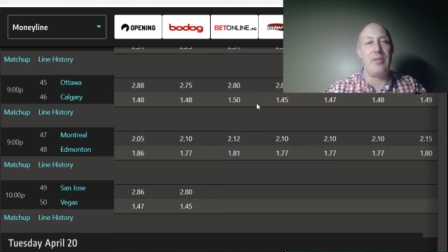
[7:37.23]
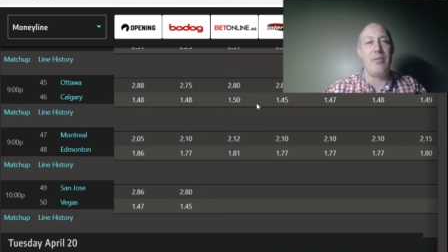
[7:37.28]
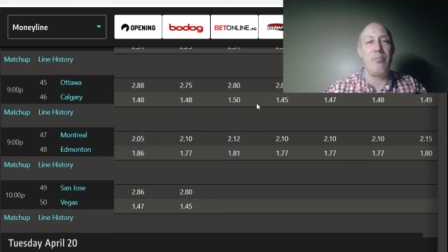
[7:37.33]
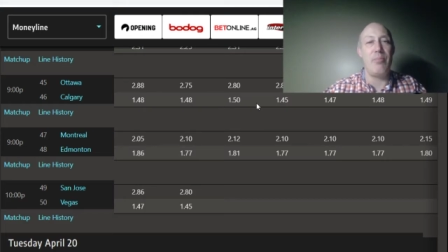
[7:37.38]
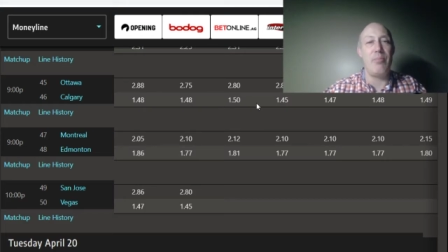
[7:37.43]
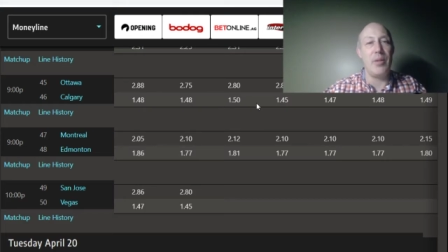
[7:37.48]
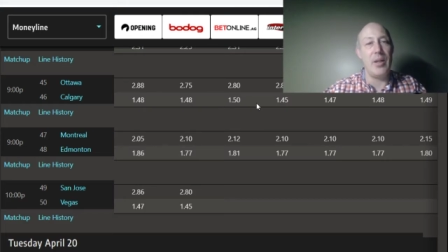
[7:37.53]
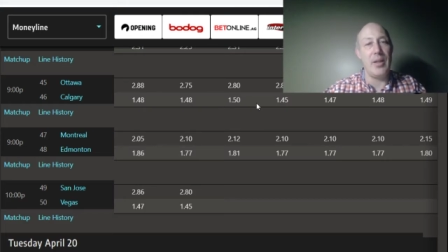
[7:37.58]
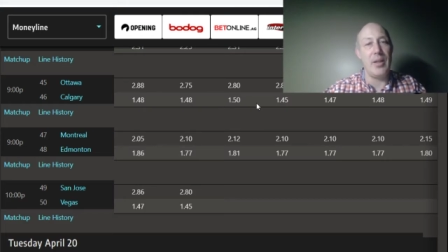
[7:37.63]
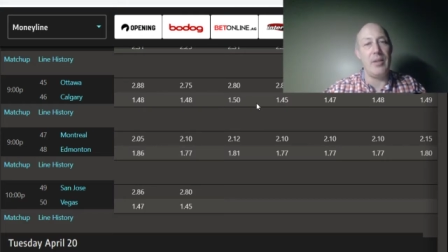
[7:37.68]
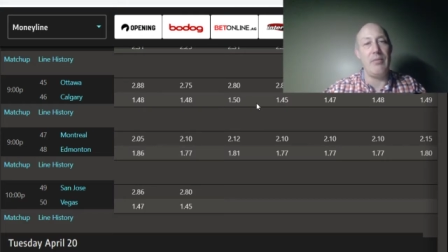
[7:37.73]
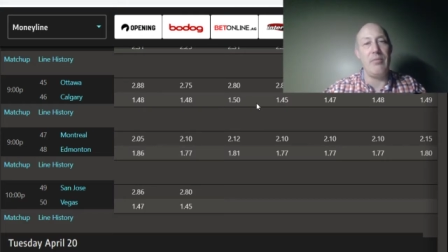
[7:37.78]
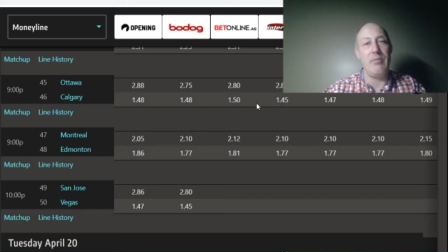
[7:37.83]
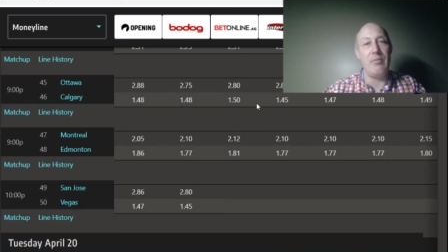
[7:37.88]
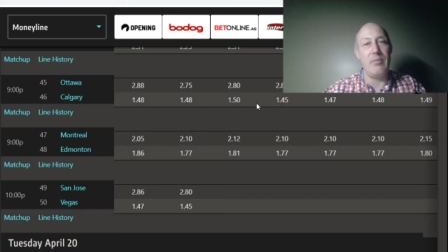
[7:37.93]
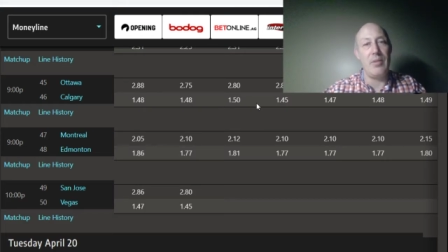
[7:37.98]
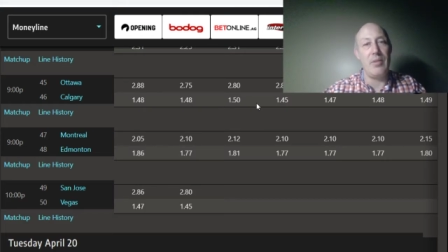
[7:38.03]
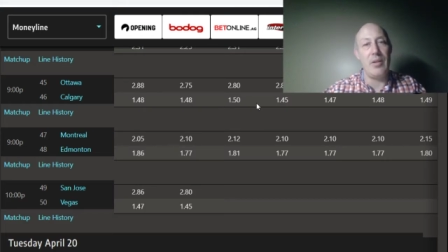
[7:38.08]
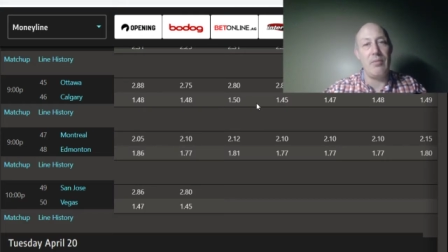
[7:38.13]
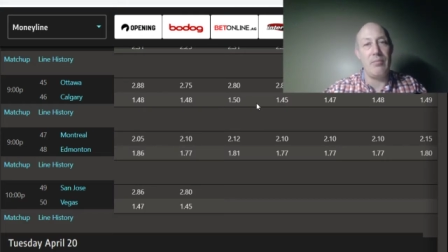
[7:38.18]
But
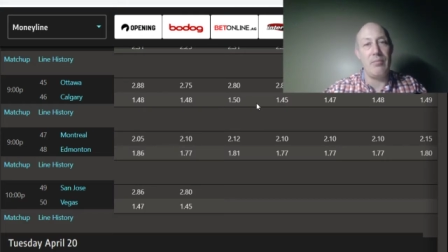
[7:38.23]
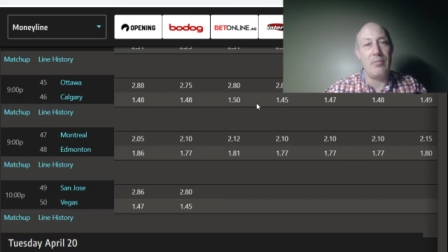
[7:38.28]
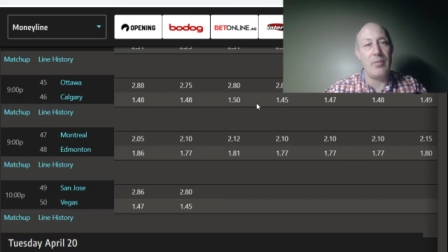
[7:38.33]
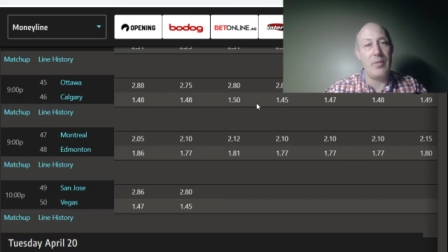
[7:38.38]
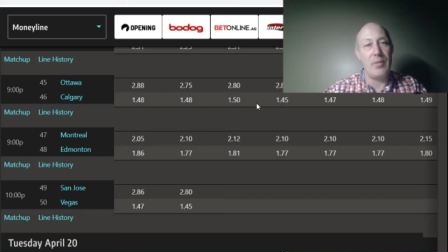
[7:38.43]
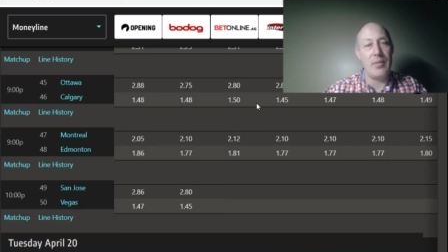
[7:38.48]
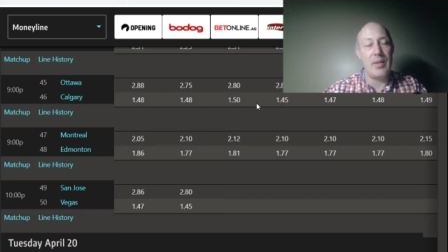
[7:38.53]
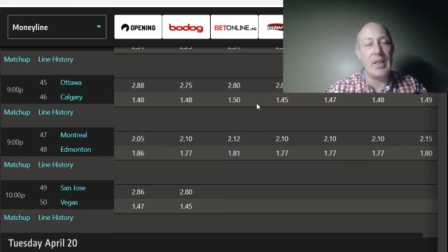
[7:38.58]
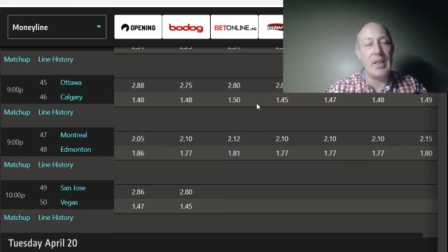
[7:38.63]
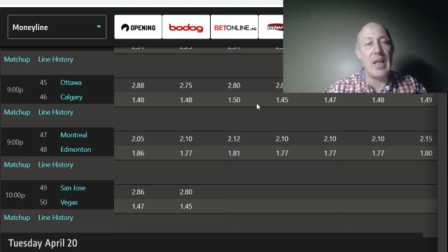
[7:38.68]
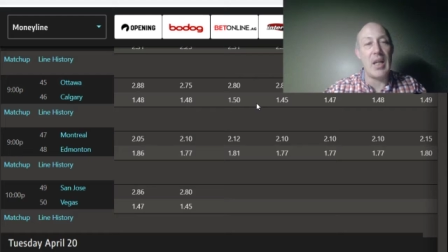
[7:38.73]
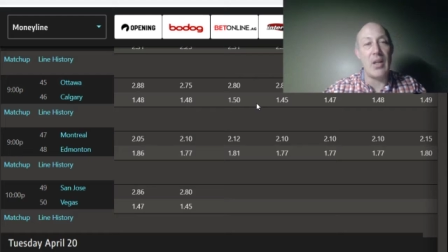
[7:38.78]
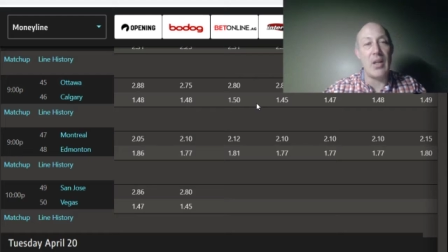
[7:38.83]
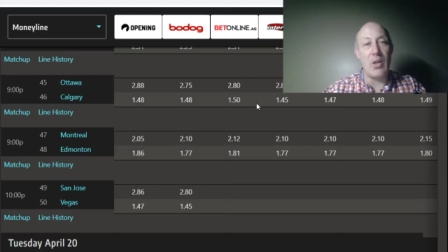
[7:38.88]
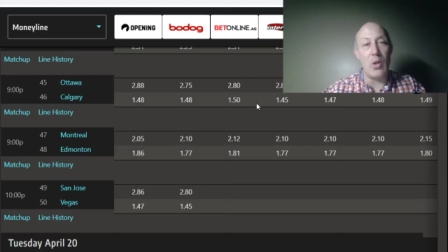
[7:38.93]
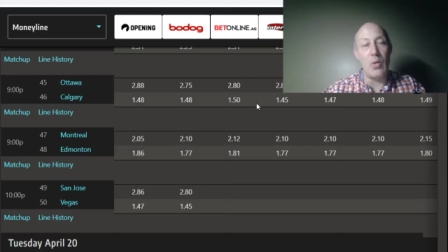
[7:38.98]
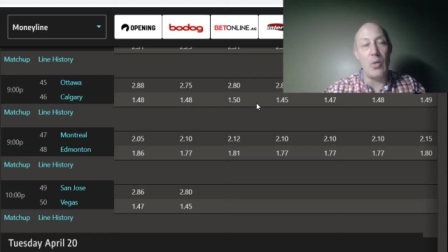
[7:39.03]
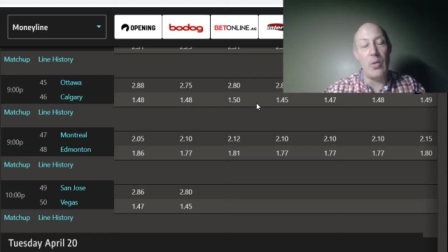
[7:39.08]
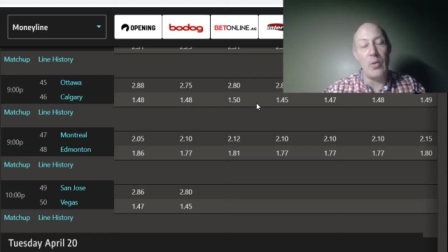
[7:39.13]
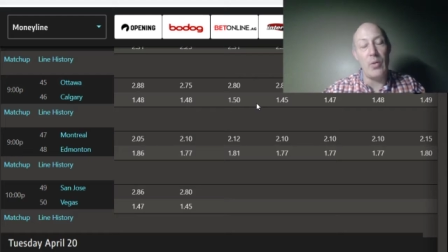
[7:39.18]
you gotta
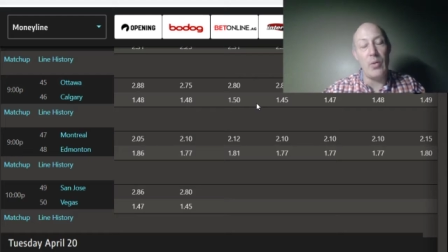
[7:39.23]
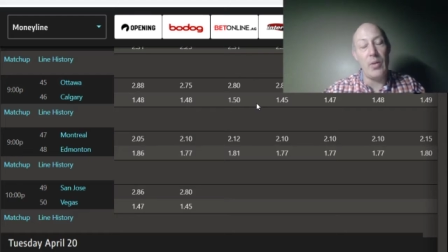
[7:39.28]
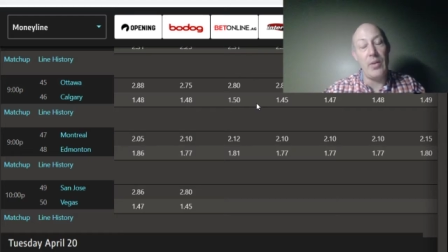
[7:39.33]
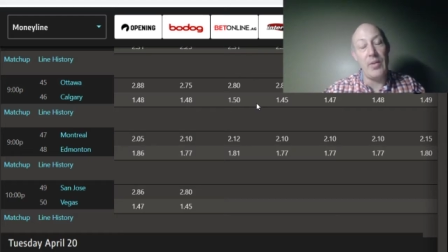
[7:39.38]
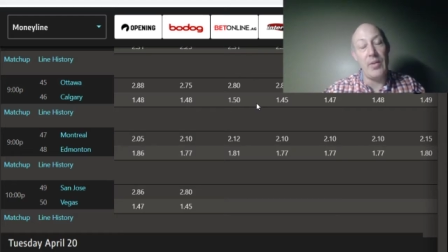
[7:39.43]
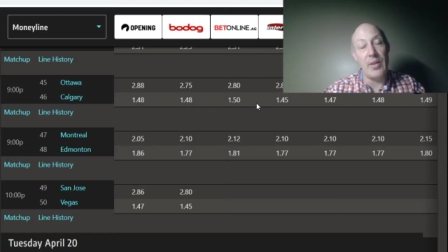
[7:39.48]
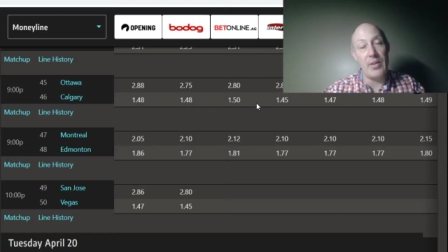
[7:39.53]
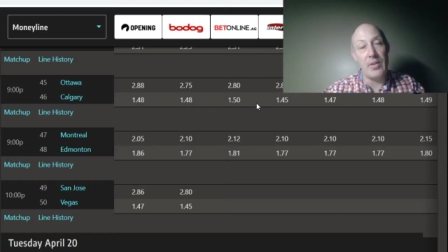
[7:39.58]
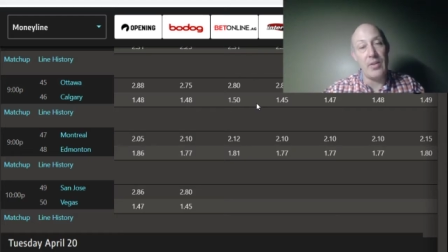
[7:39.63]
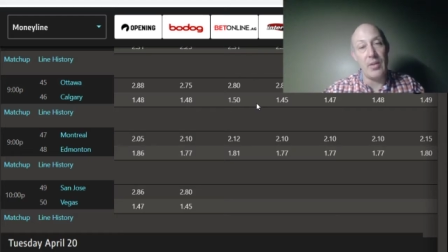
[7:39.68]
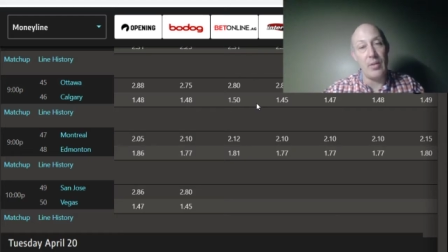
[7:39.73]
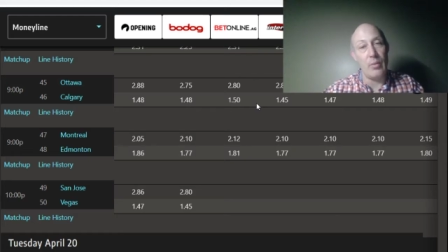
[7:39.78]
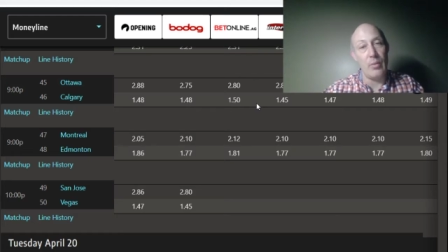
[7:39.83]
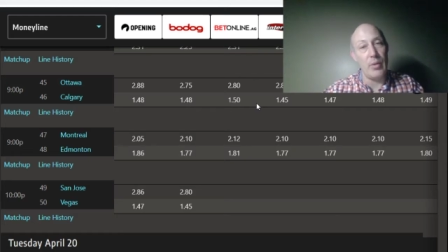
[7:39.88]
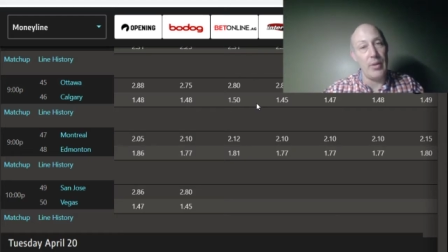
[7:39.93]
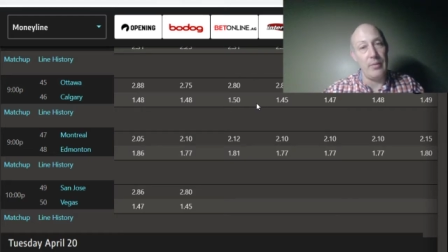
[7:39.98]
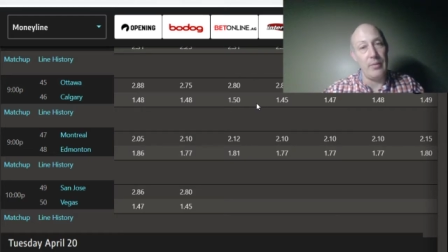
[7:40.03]
go with who you think is gonna win.